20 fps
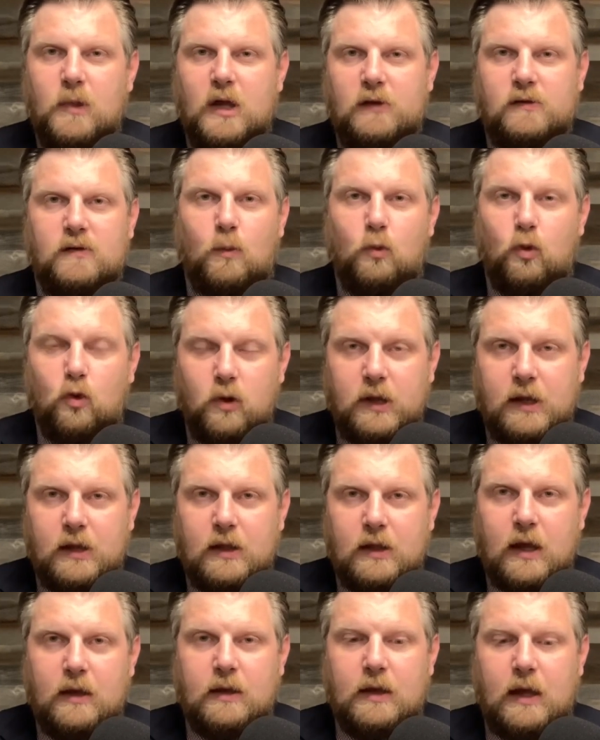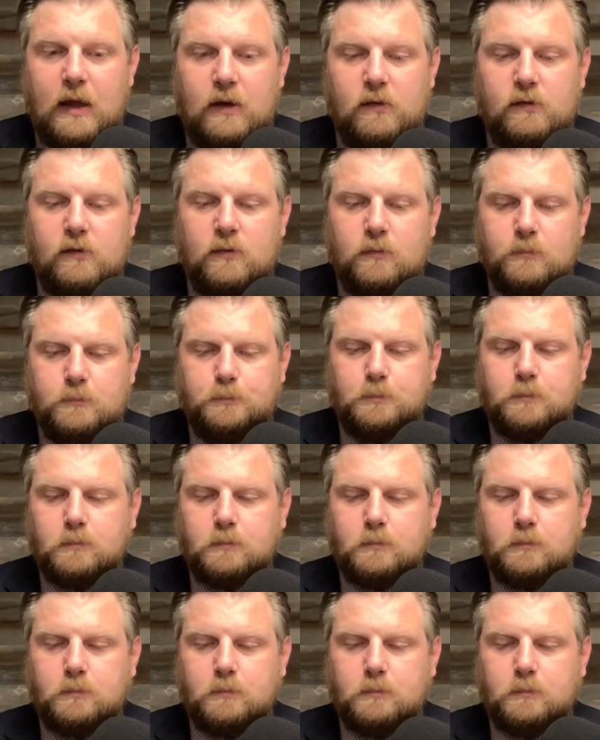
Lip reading: make some ruling in that case